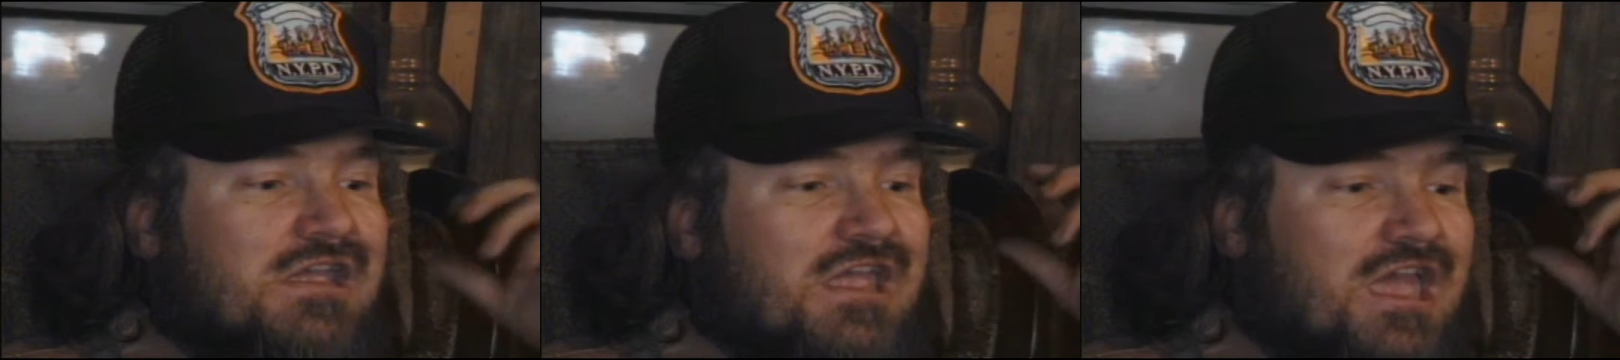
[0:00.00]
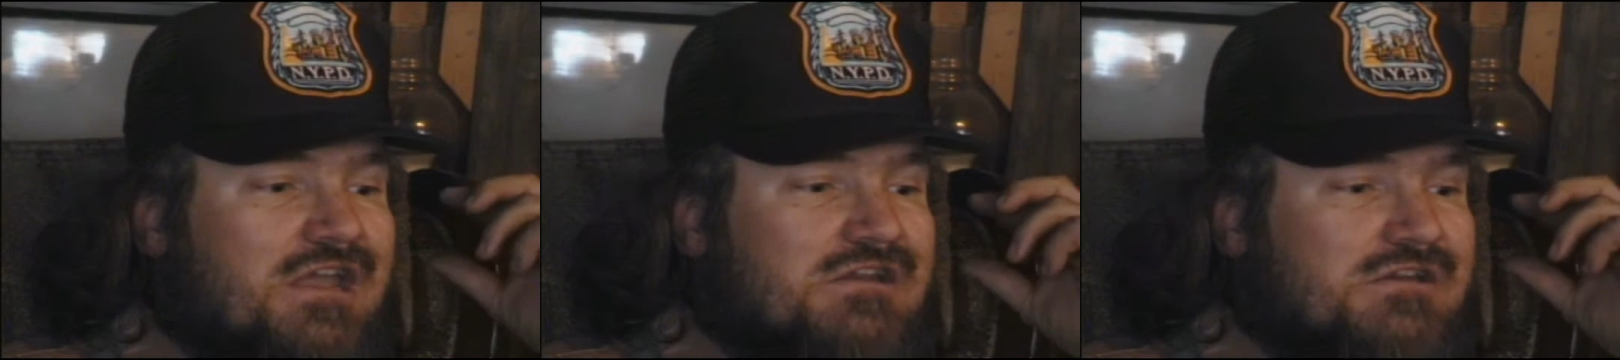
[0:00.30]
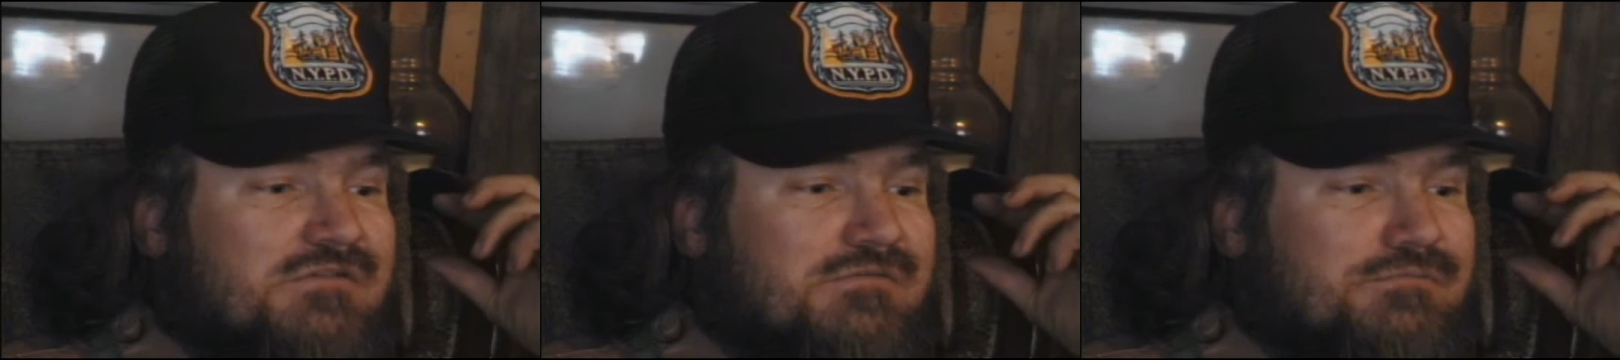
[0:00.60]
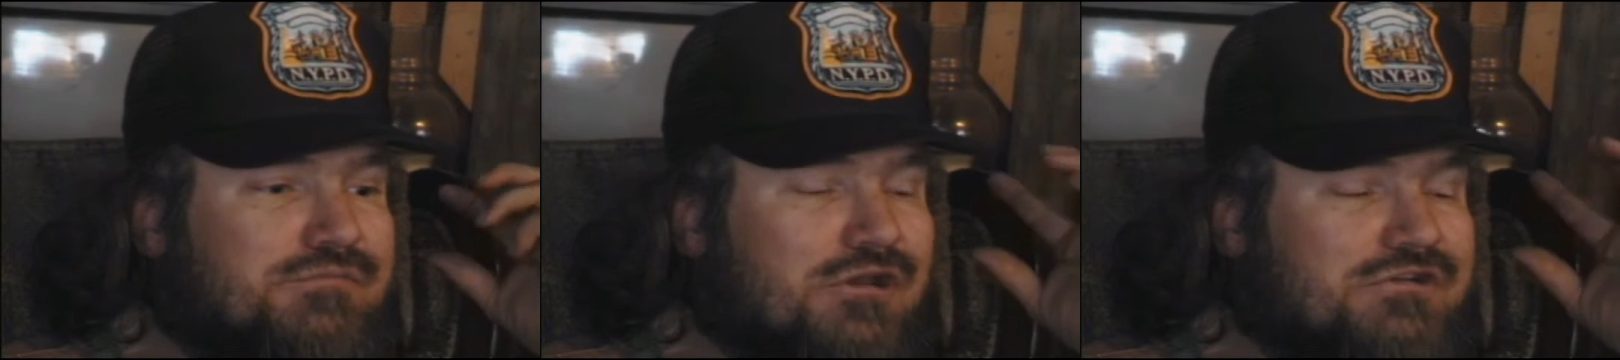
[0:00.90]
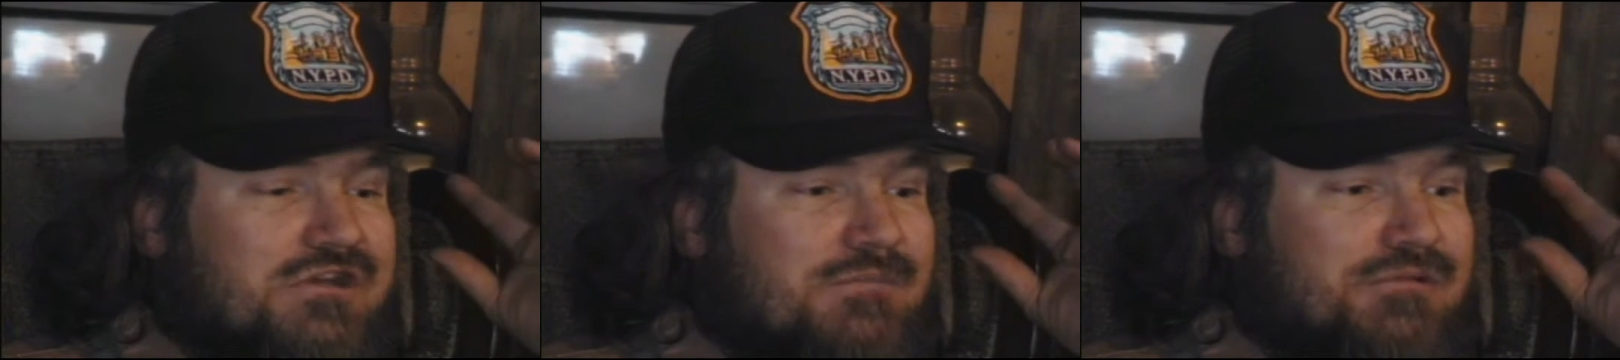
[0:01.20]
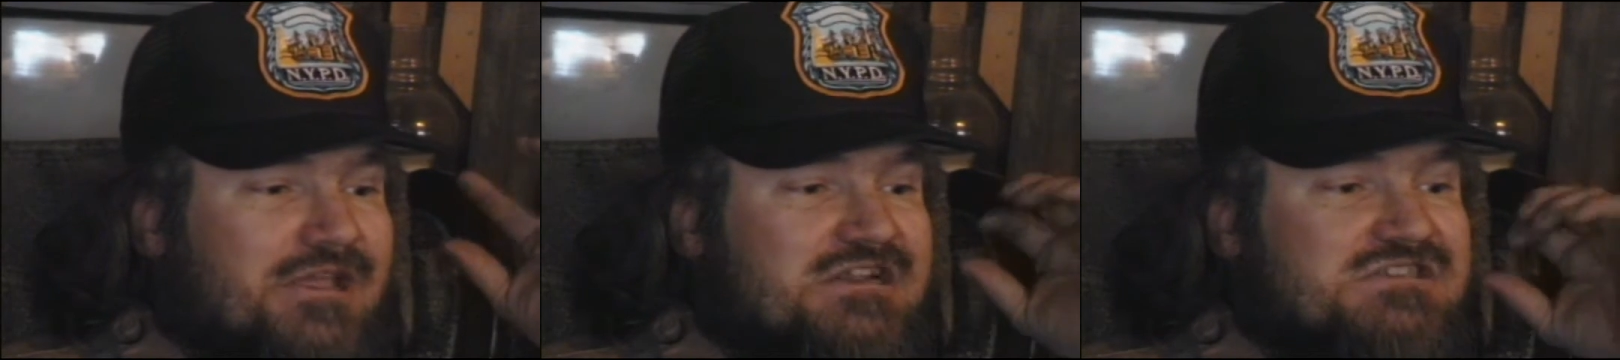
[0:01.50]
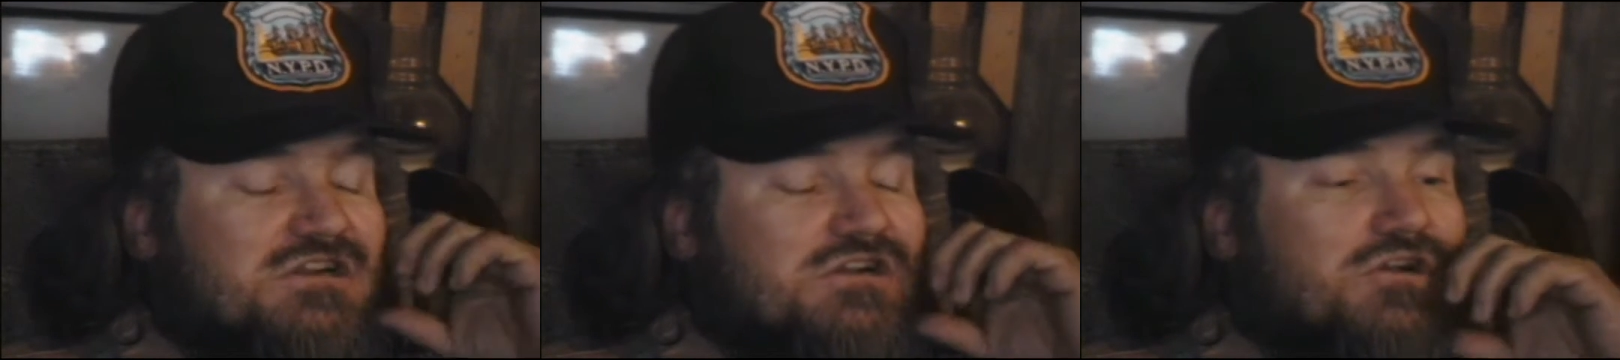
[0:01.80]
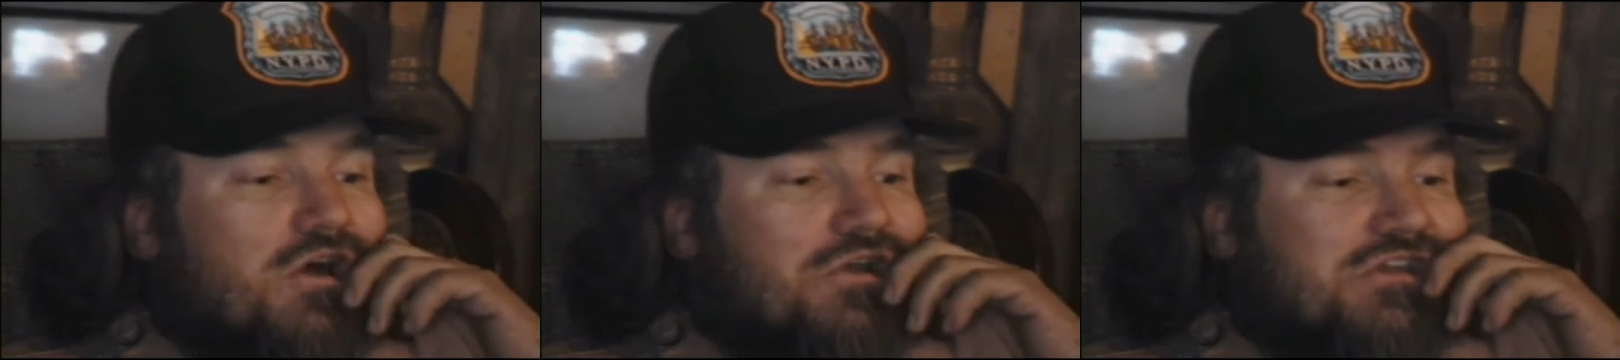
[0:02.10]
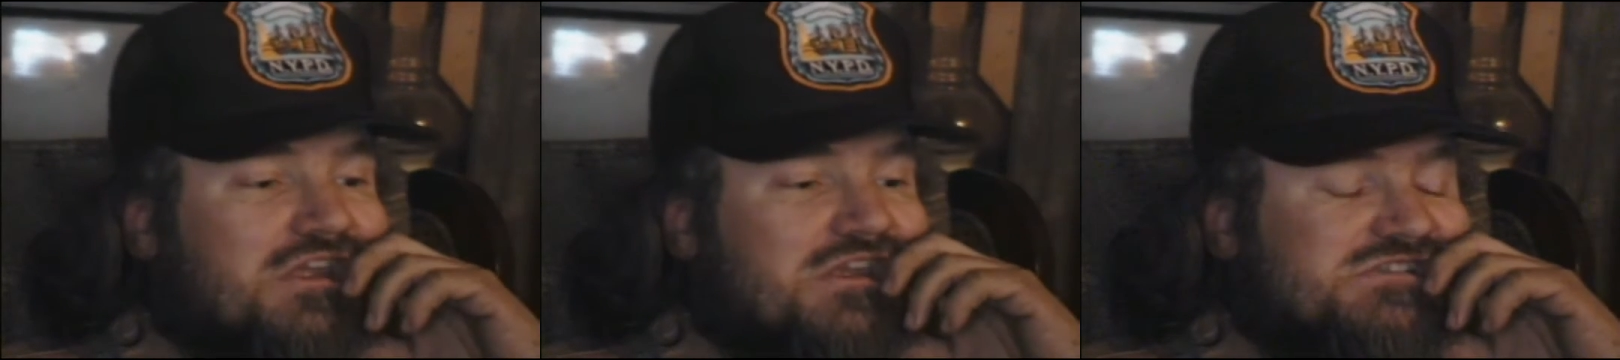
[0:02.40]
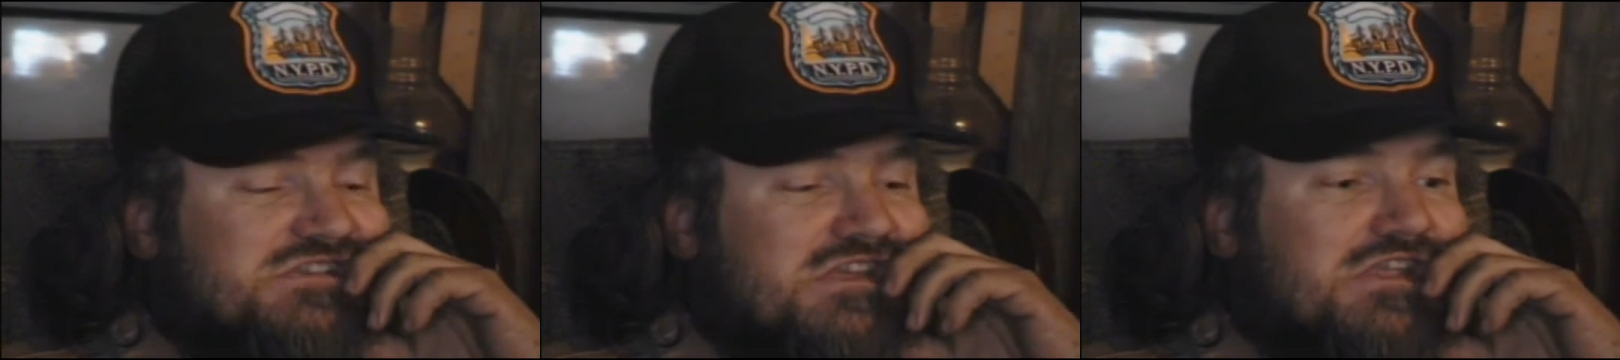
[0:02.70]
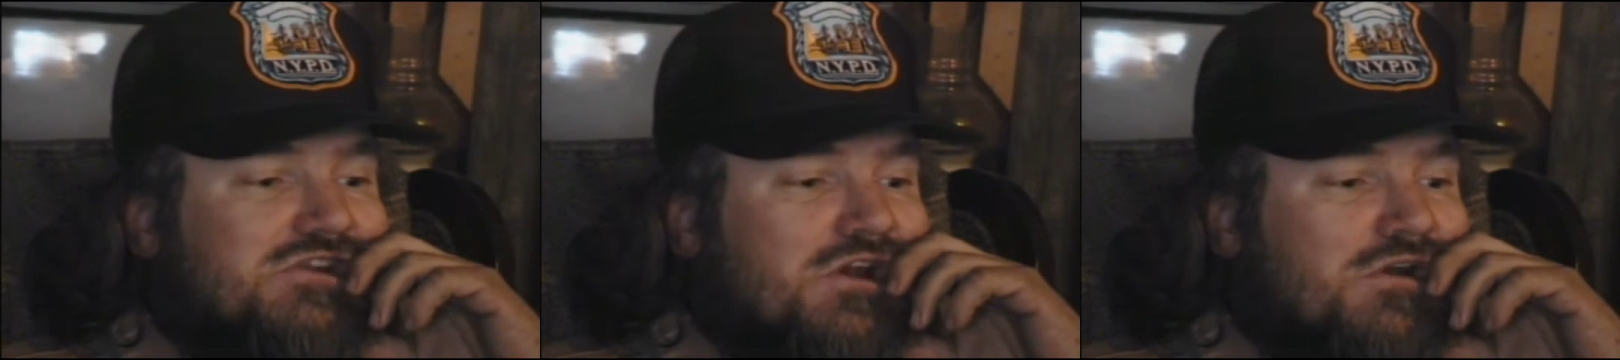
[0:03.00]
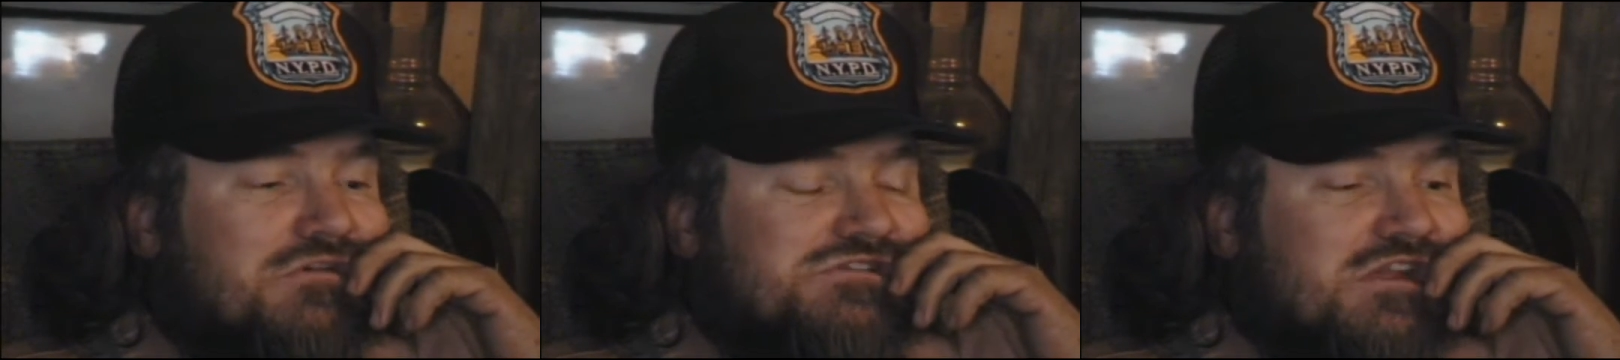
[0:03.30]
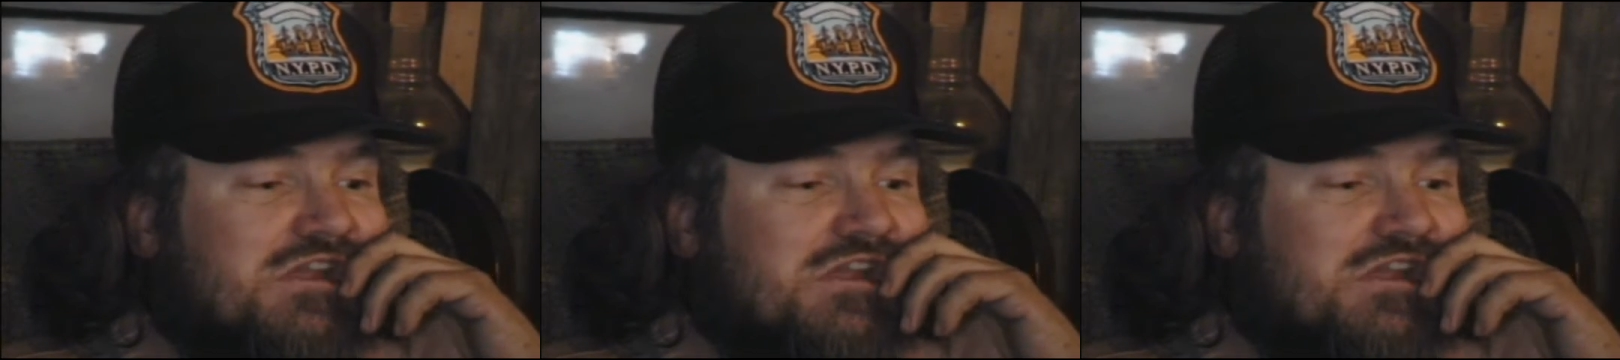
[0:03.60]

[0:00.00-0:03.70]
had built a place there called King City or was